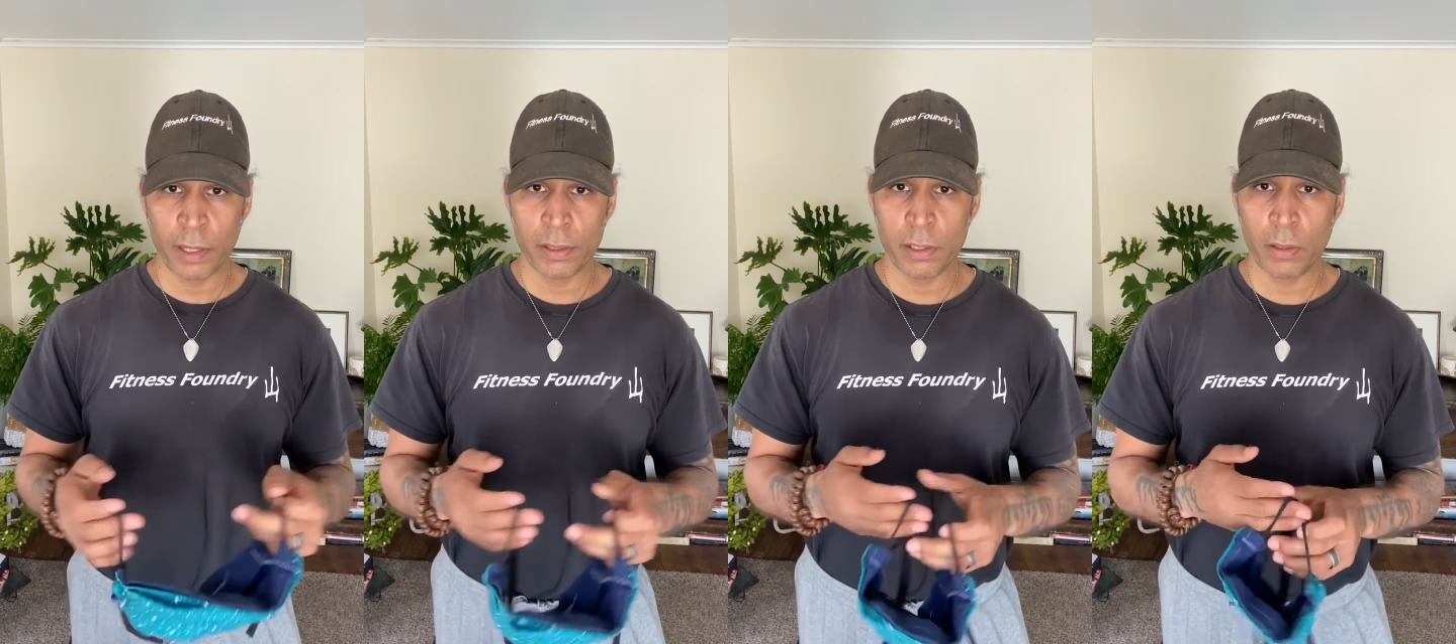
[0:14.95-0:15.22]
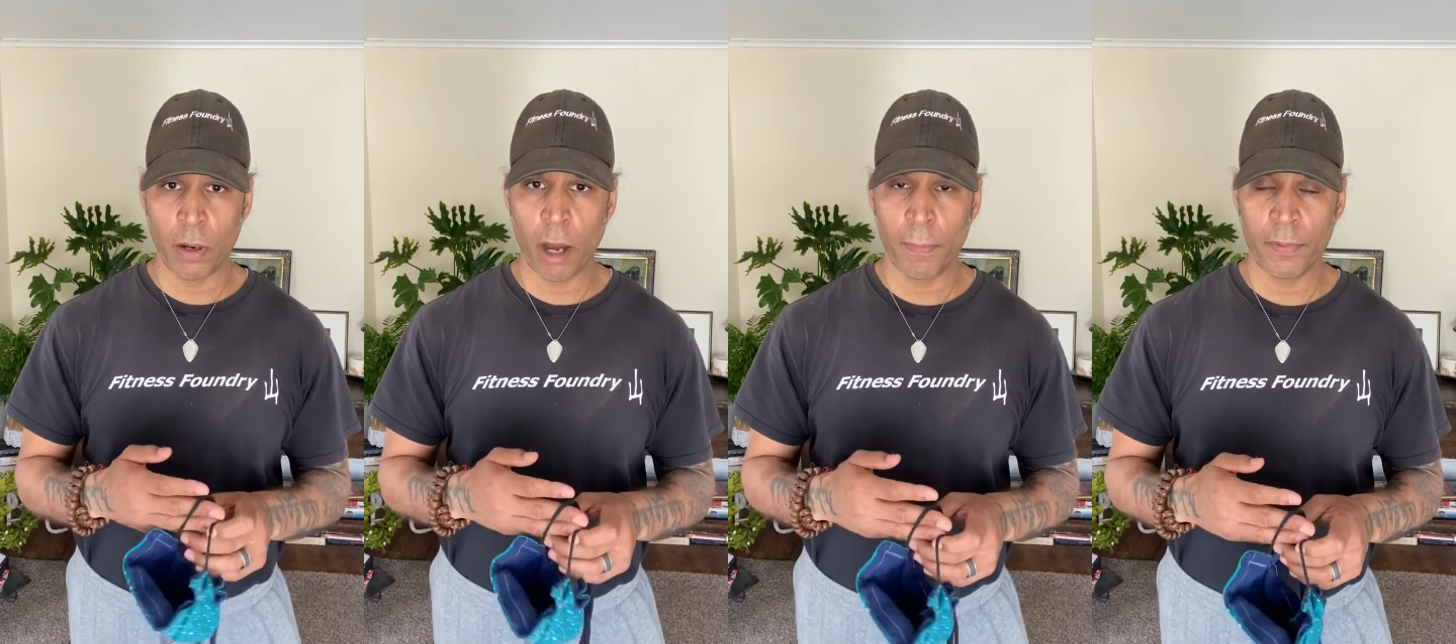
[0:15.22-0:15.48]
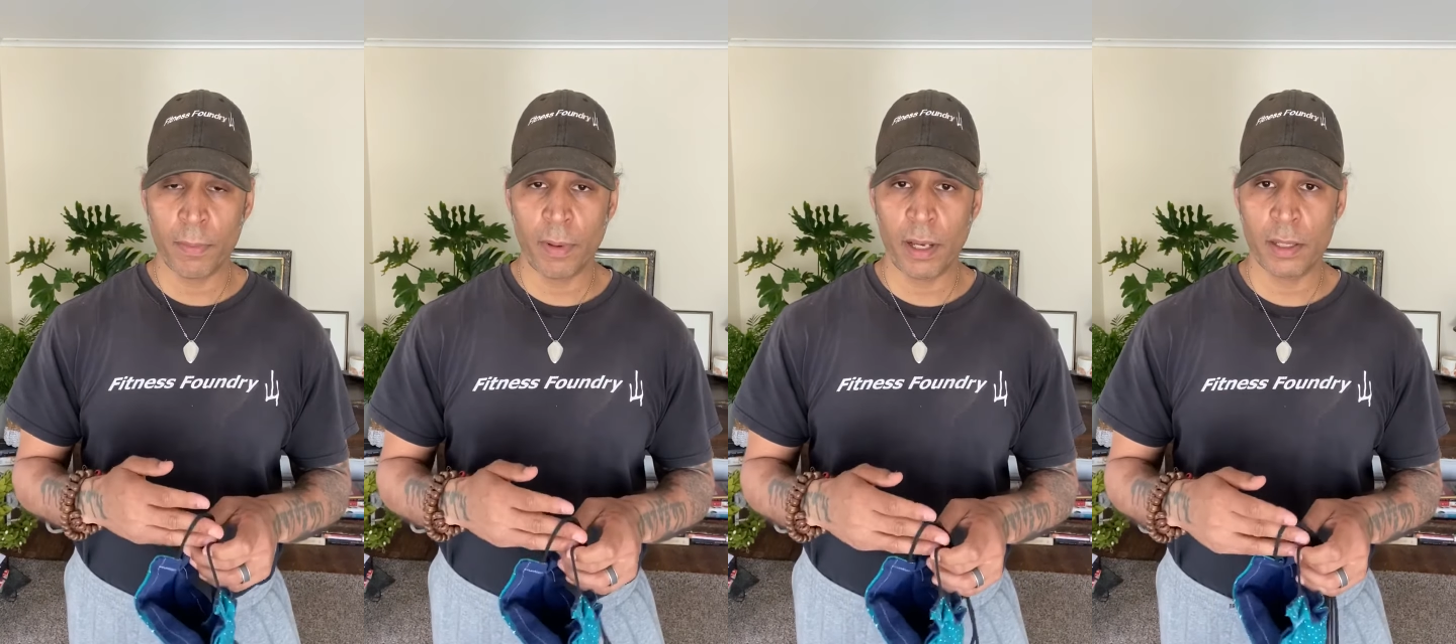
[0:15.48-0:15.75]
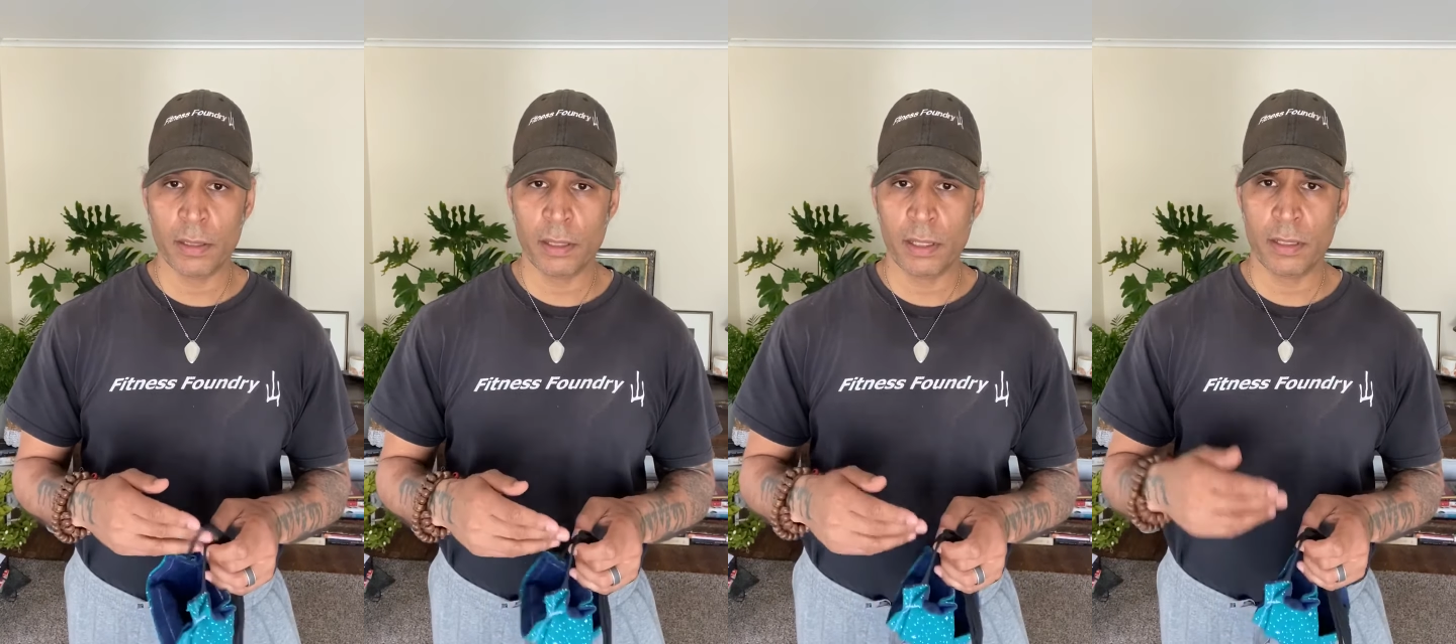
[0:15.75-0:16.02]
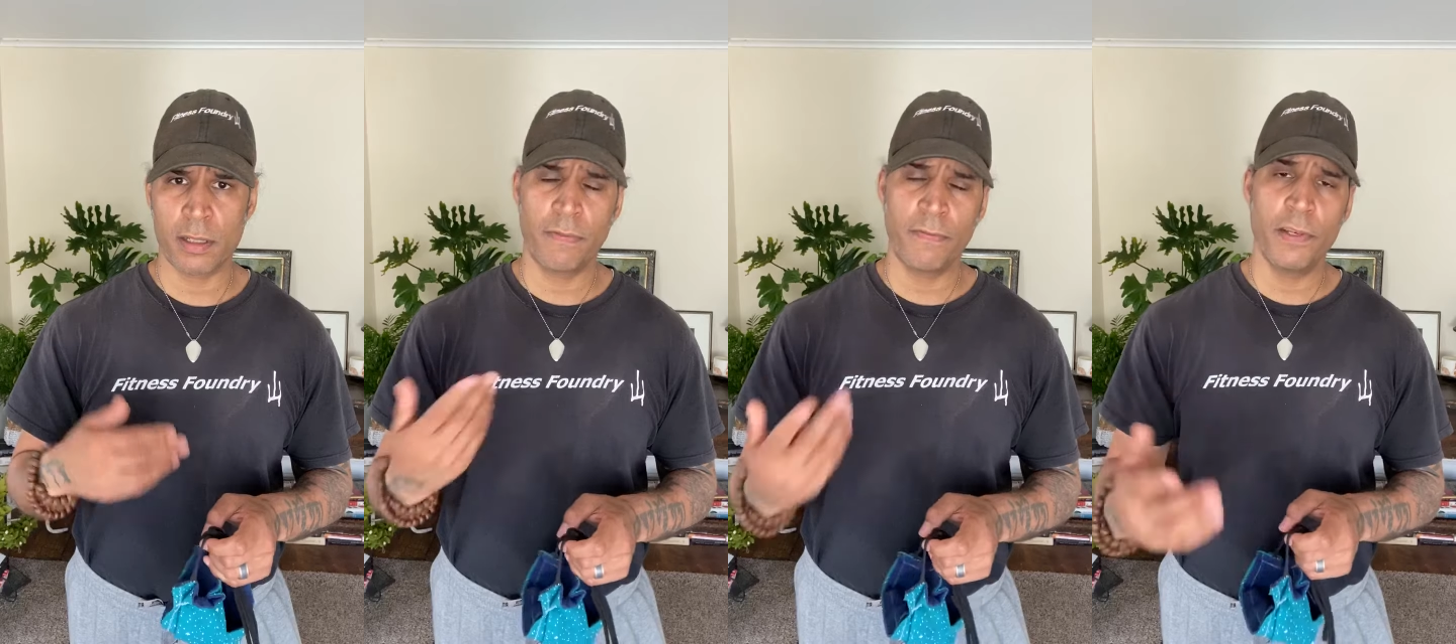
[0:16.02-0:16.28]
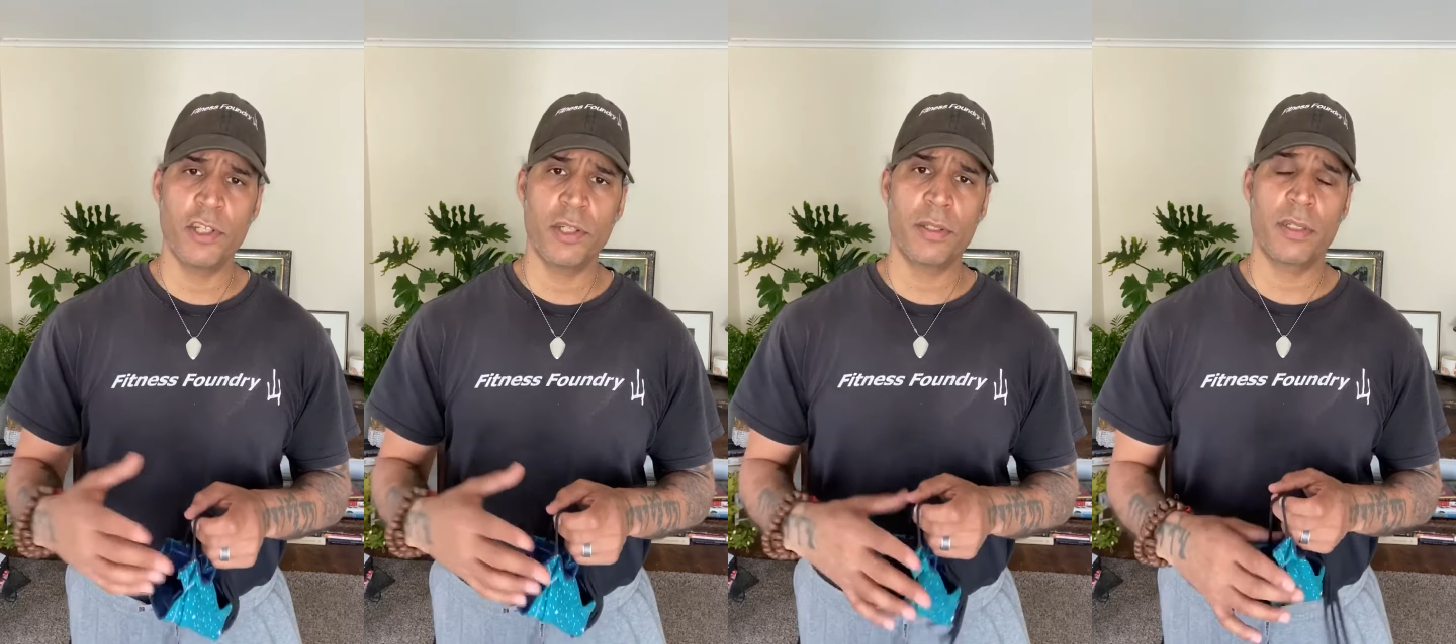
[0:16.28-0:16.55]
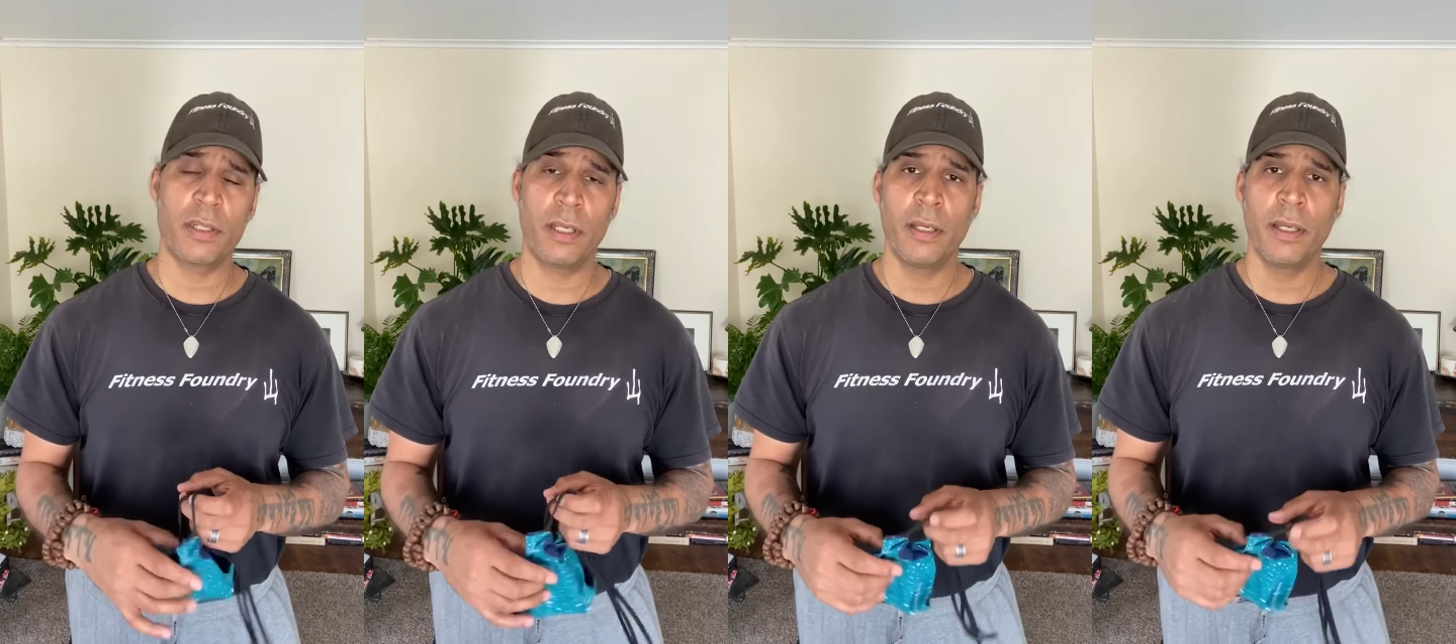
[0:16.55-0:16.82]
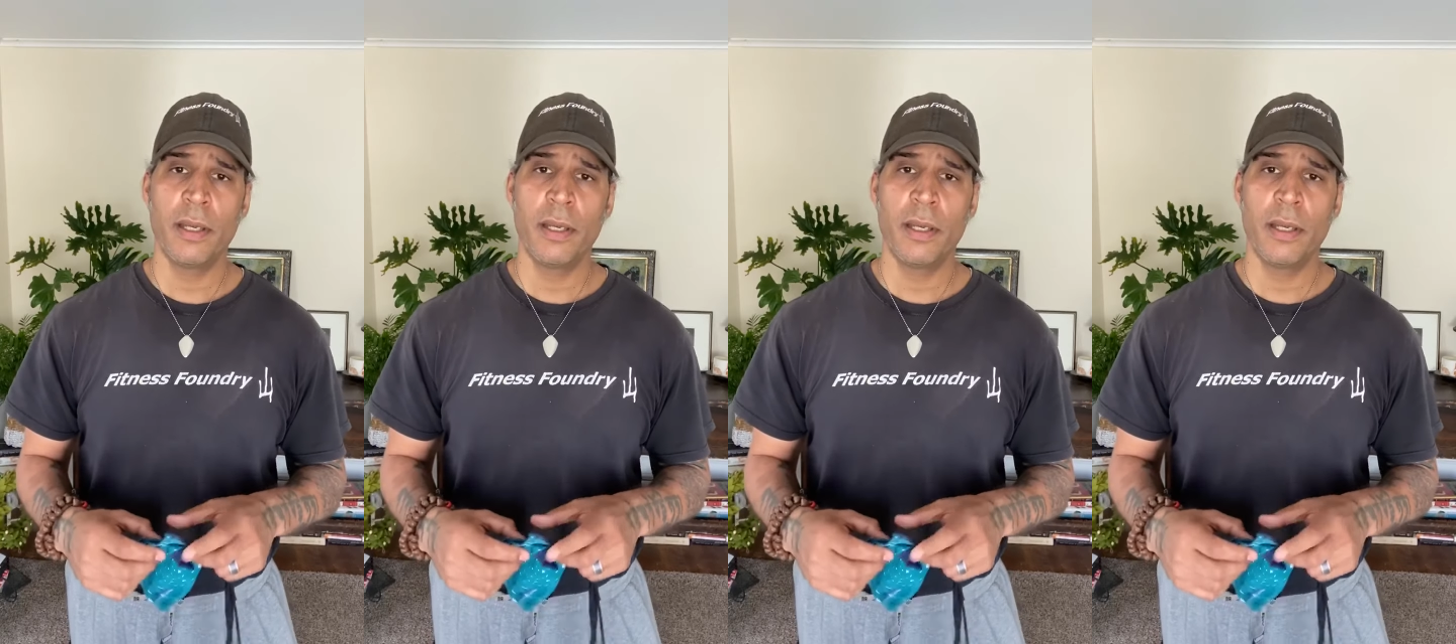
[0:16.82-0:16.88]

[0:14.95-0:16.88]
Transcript: to optimize its efficiency.